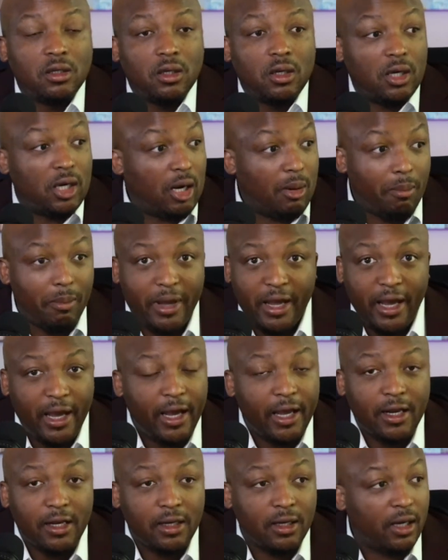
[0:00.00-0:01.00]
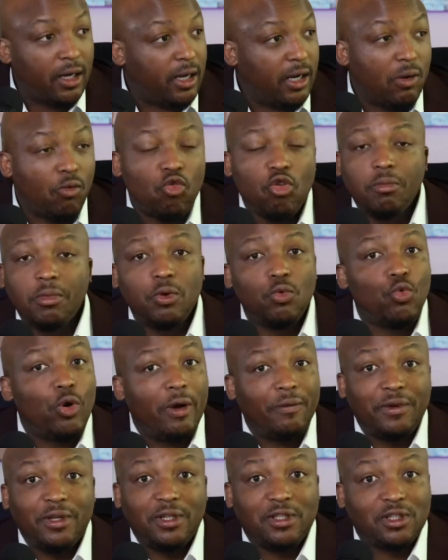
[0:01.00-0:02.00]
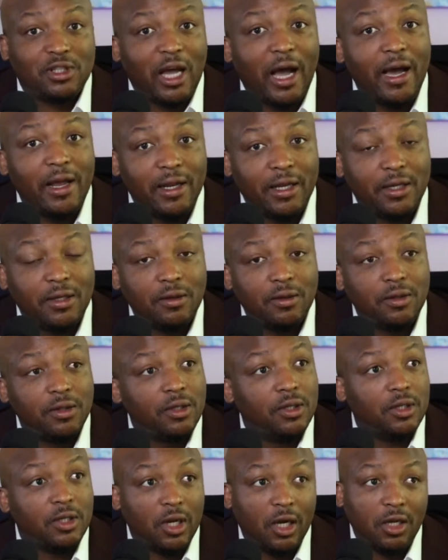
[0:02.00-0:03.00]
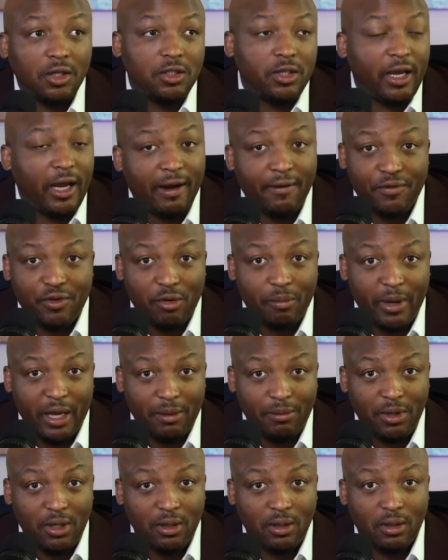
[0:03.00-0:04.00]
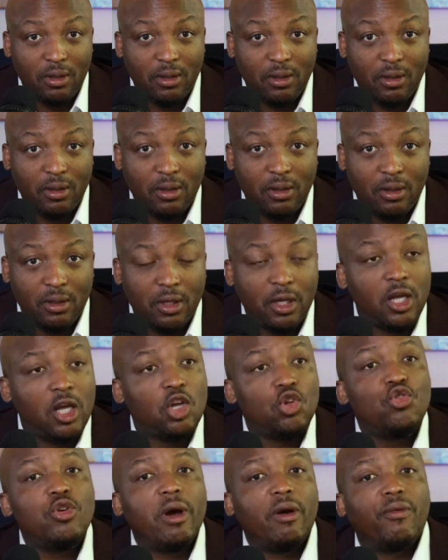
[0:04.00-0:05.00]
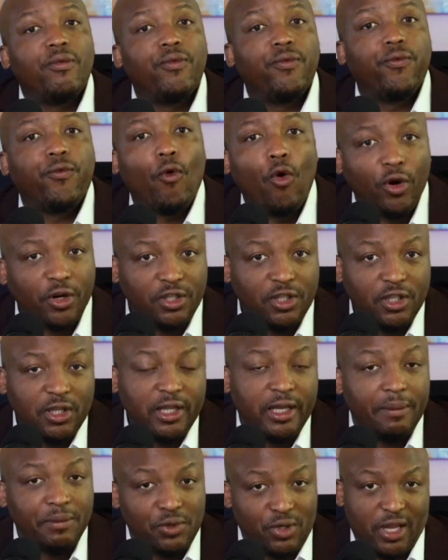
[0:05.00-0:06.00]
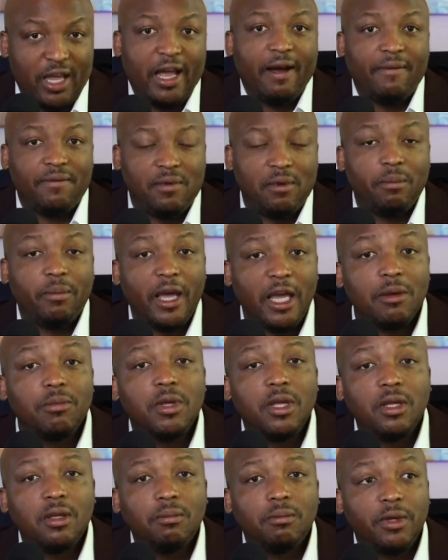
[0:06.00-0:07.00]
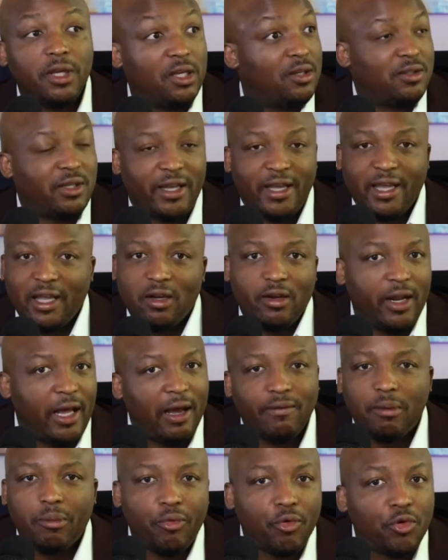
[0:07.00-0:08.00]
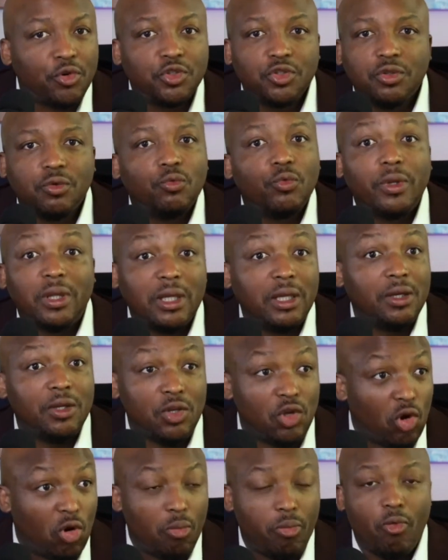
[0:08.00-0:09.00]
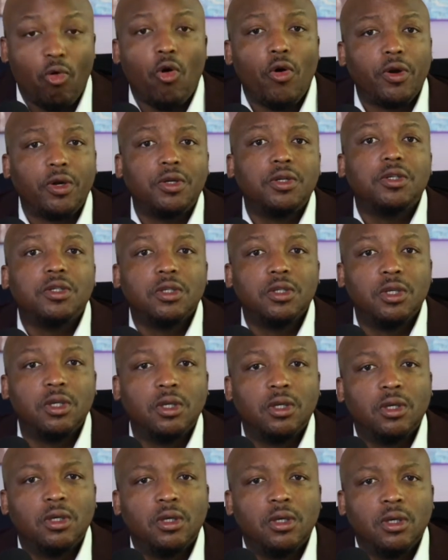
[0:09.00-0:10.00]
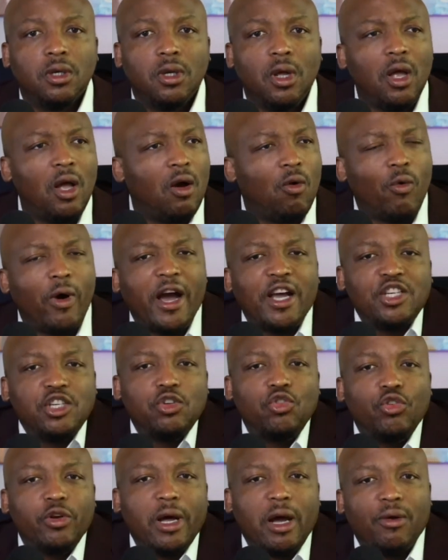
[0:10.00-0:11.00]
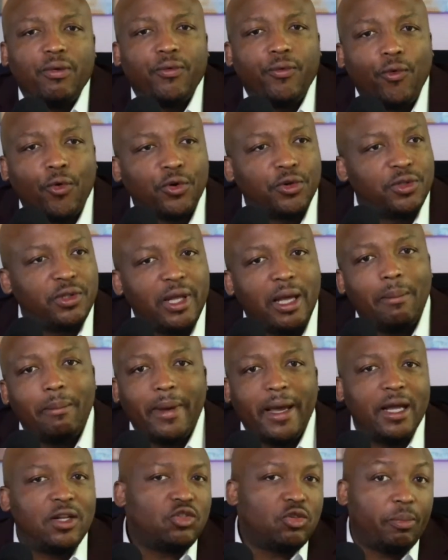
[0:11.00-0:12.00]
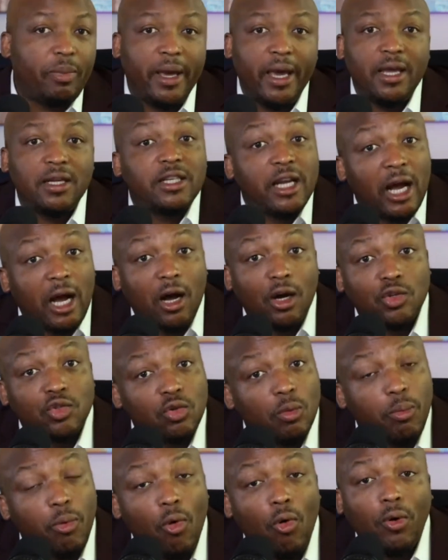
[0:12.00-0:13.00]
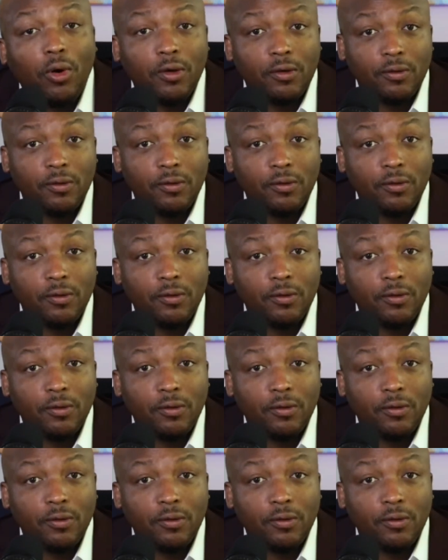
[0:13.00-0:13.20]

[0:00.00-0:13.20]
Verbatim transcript: a man and a woman who have decided not to have their baby, you are forcing them to have the baby because they cannot have abortion within your borders. Why should you not force that man to pay child support?